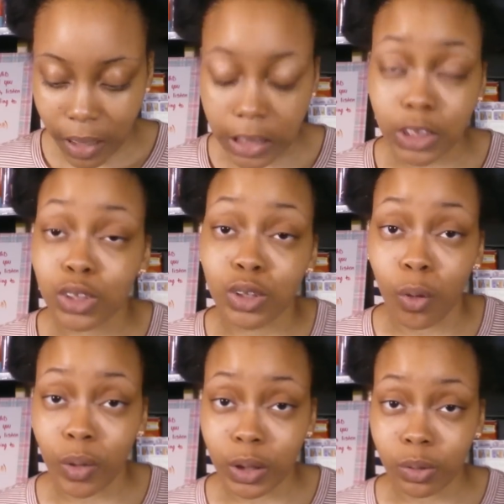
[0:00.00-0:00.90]
I just
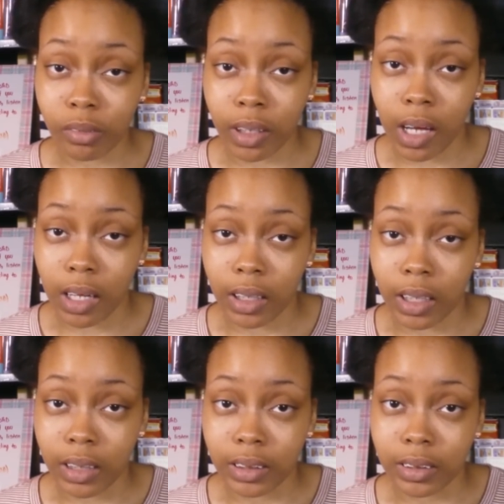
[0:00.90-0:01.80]
don't want to do it around the
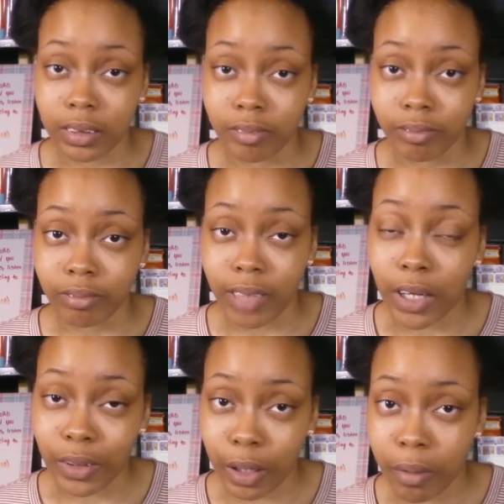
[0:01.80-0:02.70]
holidays.
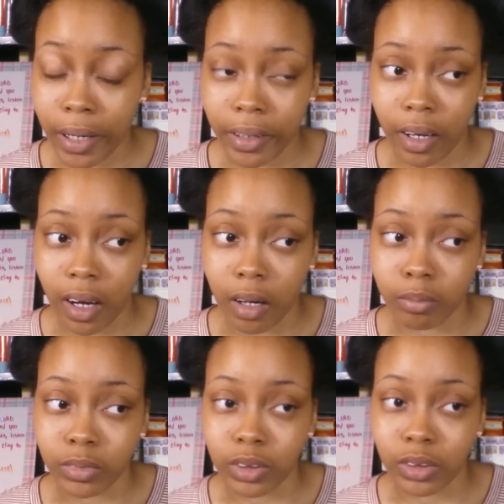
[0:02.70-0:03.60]
I thought about it.
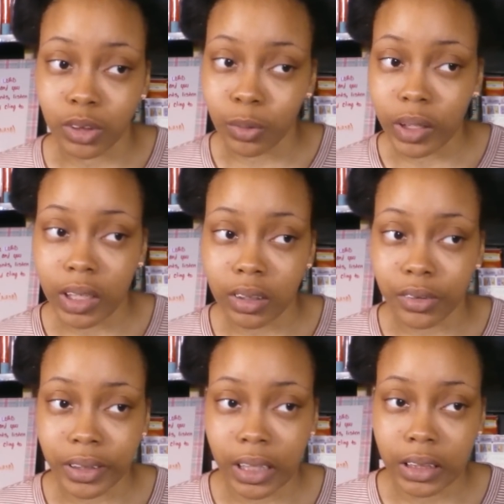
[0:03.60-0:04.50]
Um, doing it
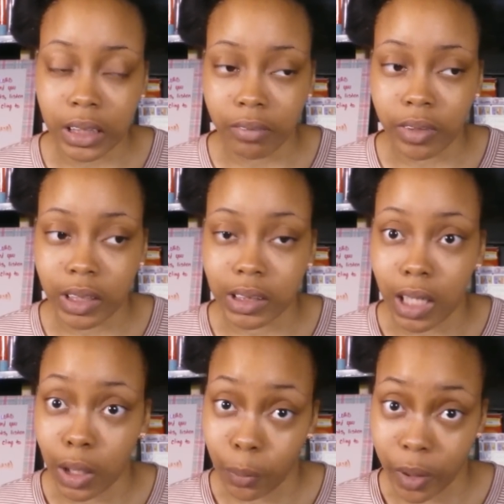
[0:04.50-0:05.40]
during Thanksgiving is
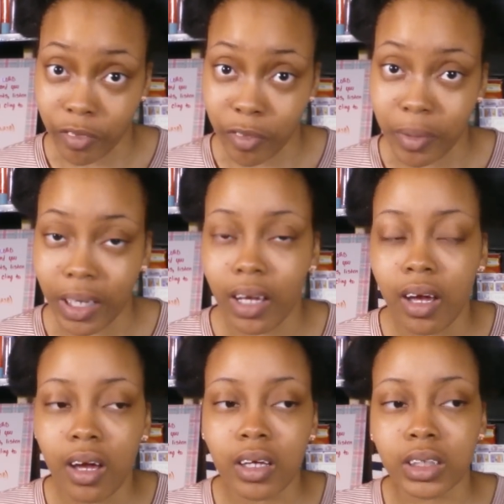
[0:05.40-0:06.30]
not going to work for me.
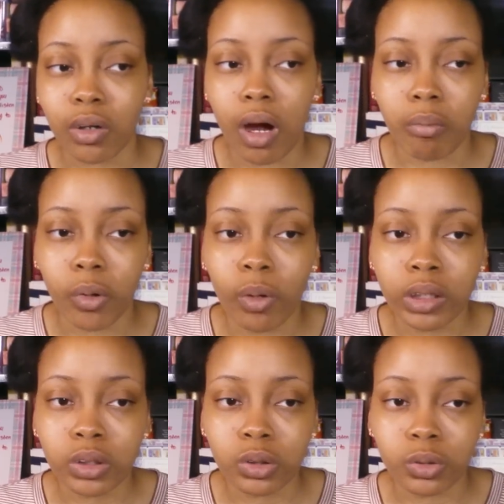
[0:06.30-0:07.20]
So I'm
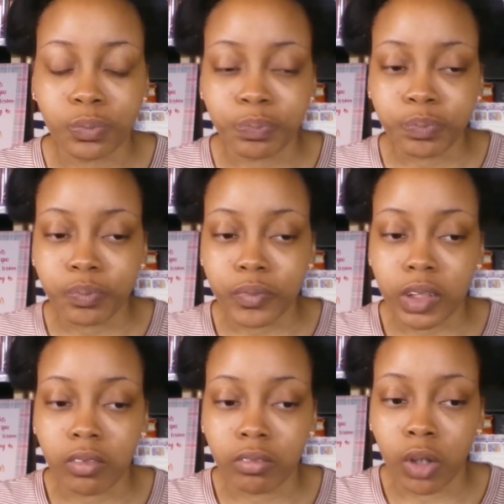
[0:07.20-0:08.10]
going to
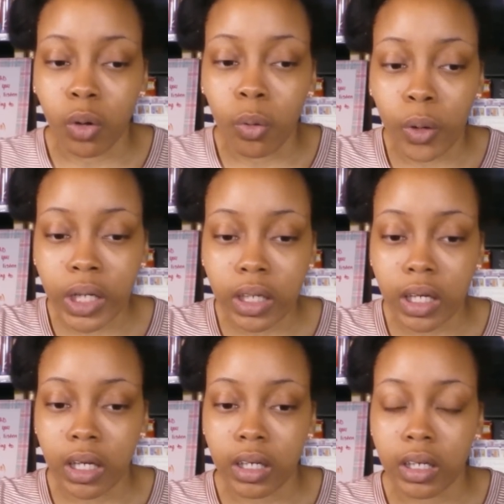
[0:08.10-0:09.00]
record it
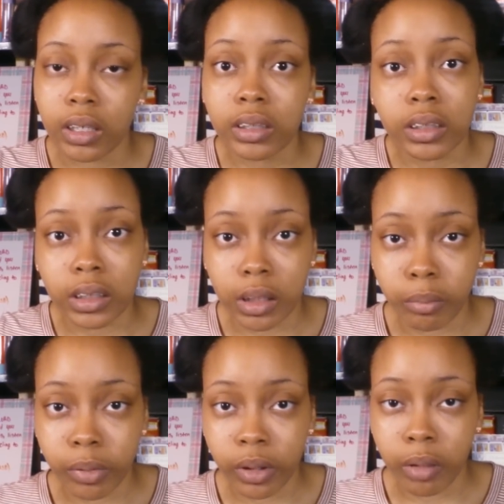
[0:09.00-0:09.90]
in
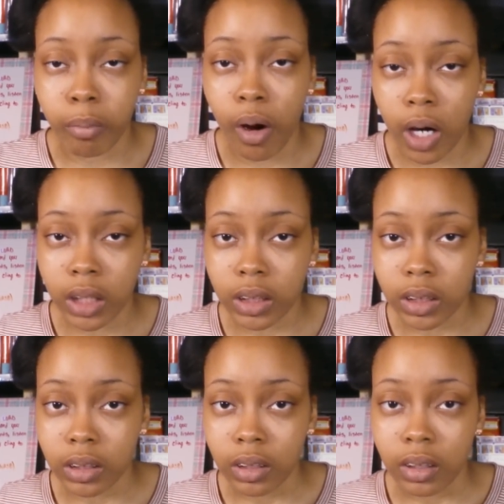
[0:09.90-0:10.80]
December in parts,